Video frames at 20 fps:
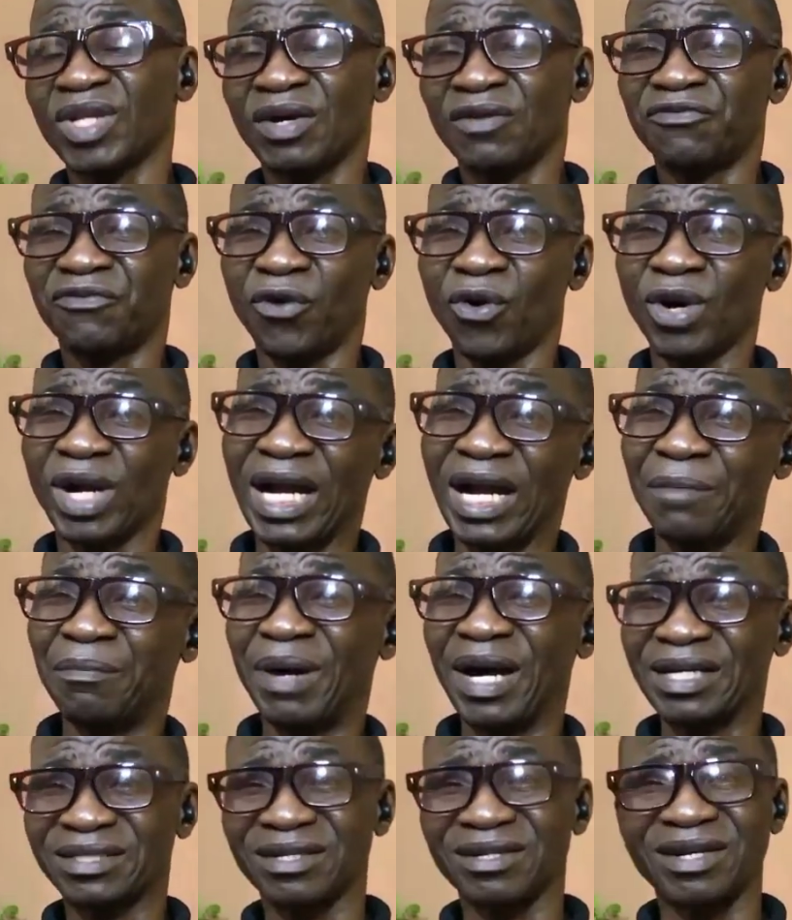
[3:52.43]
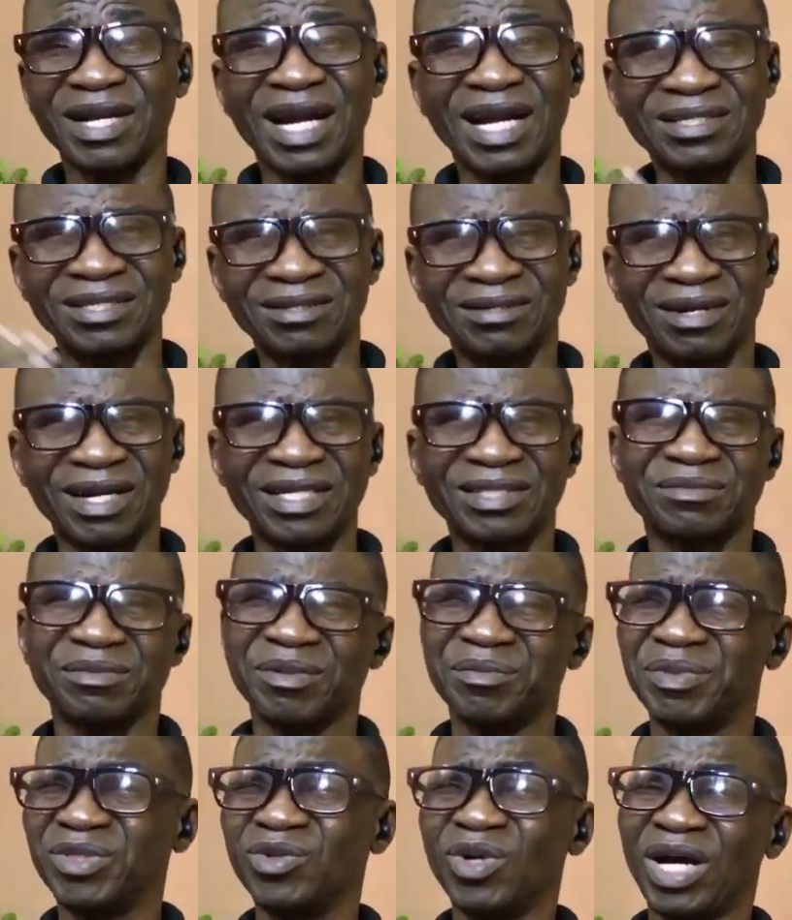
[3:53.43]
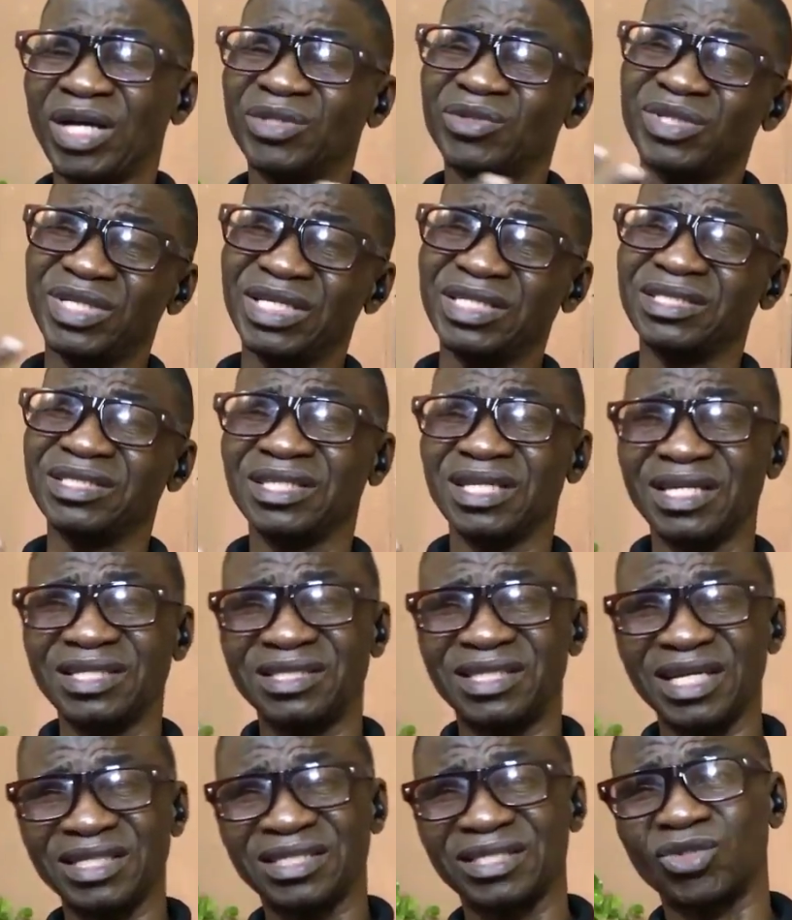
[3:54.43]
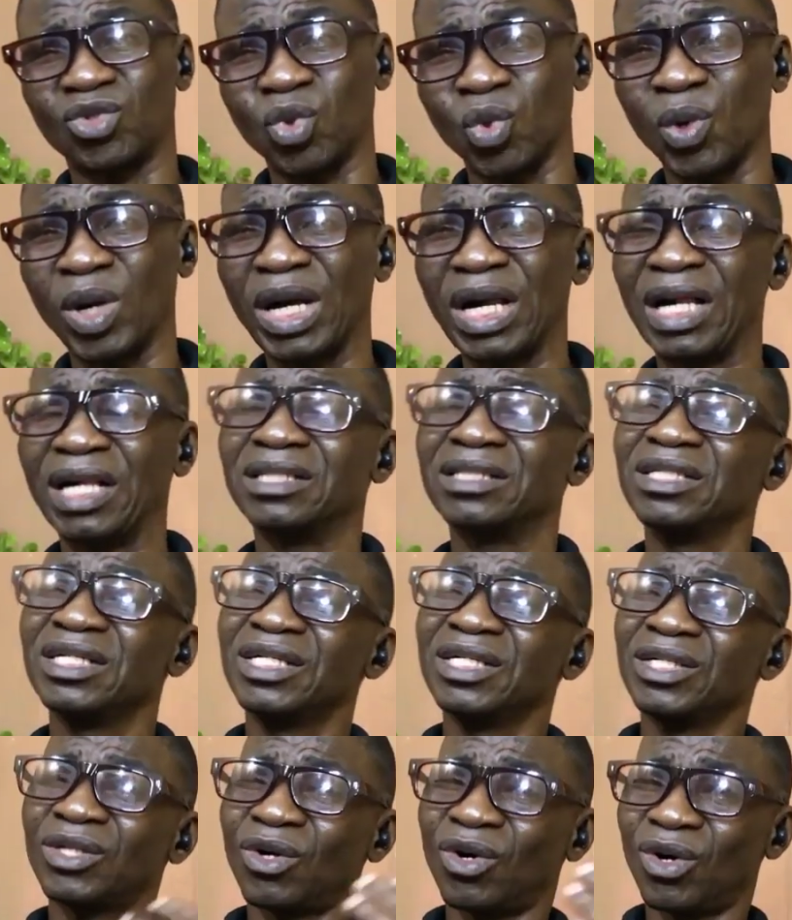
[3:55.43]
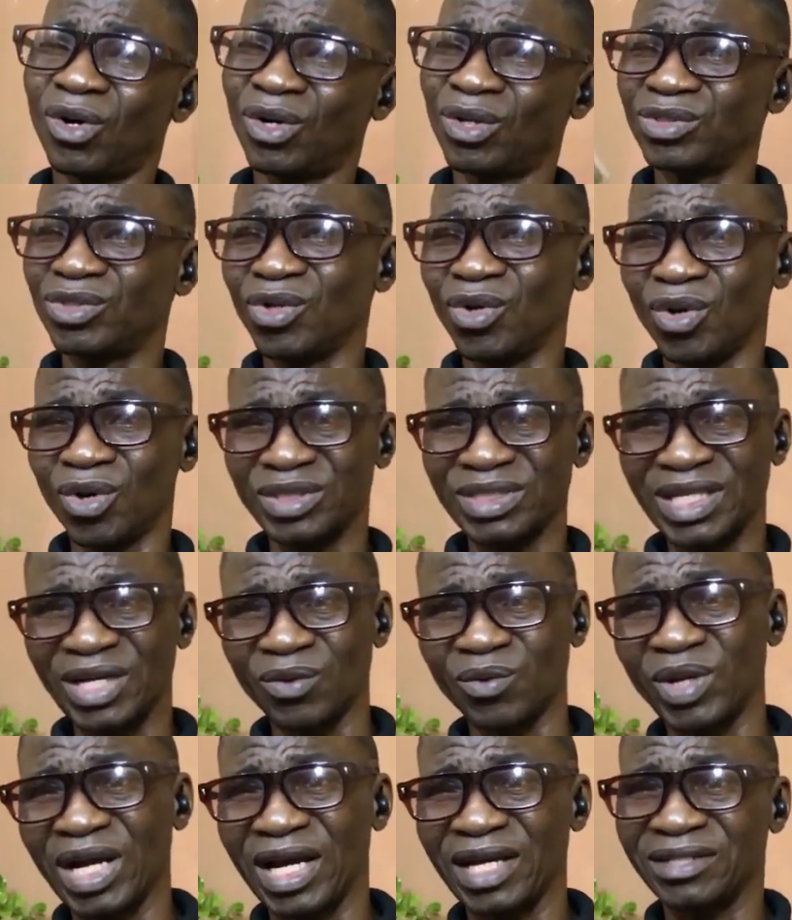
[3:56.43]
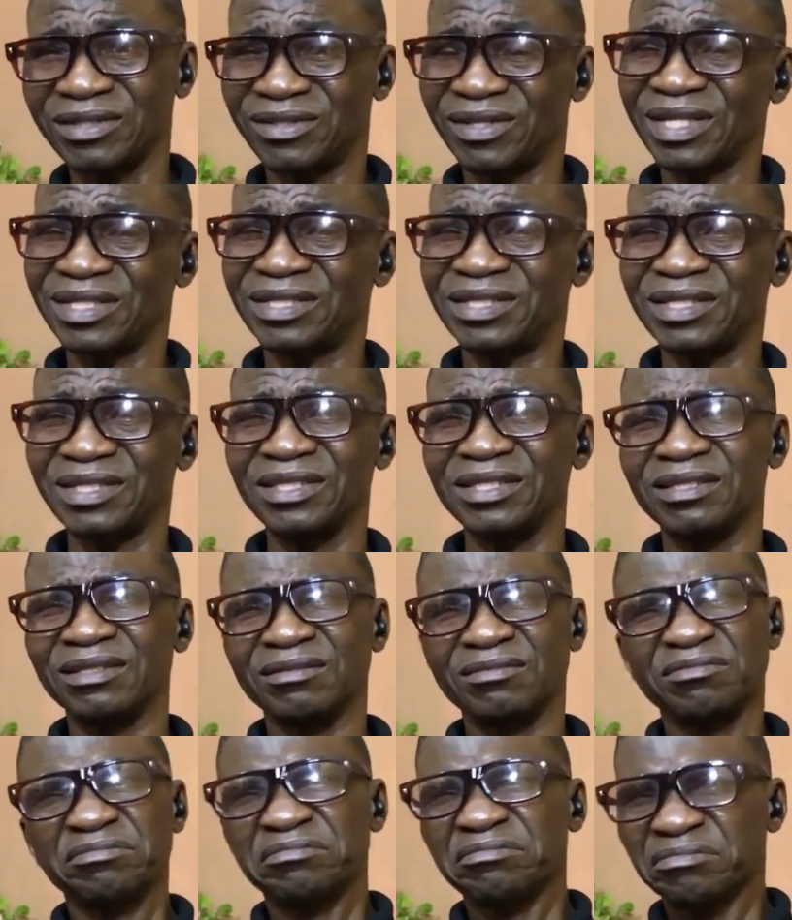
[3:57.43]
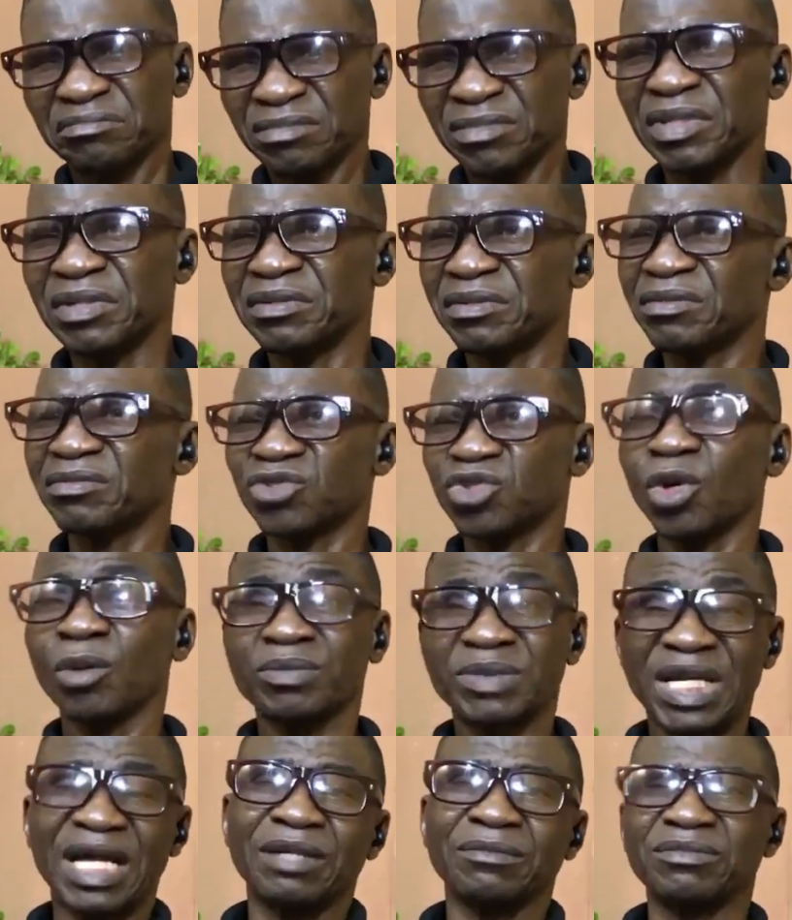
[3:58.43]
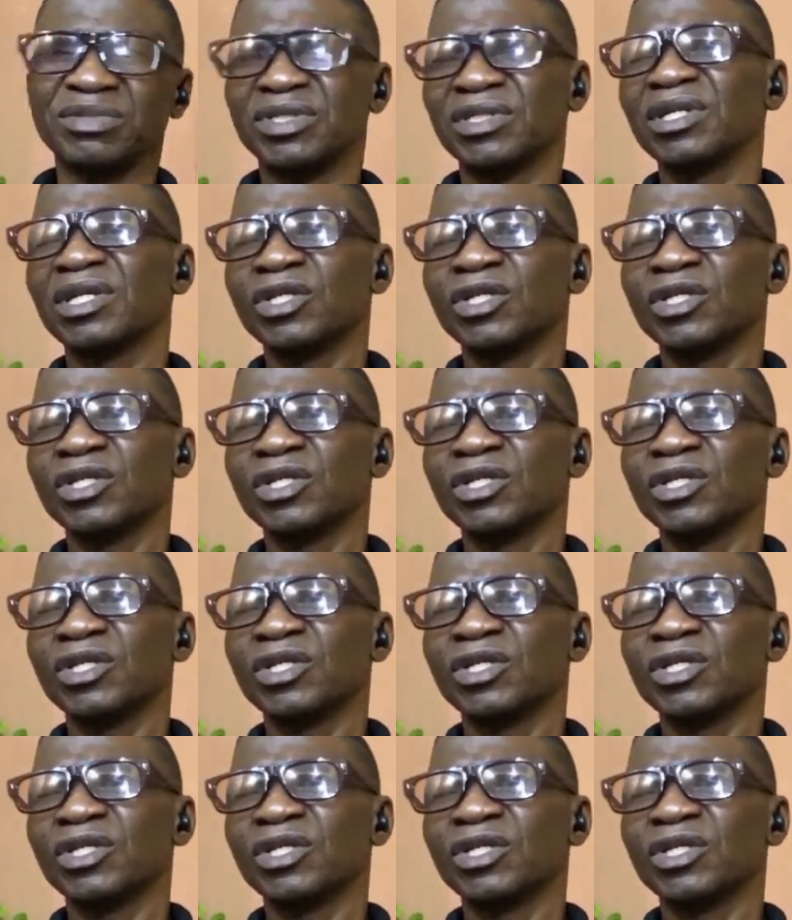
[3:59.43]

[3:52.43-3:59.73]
fungal, bacteria, and the rest. Maybe you are using a dirty towel or your underwear is dirty sometimes.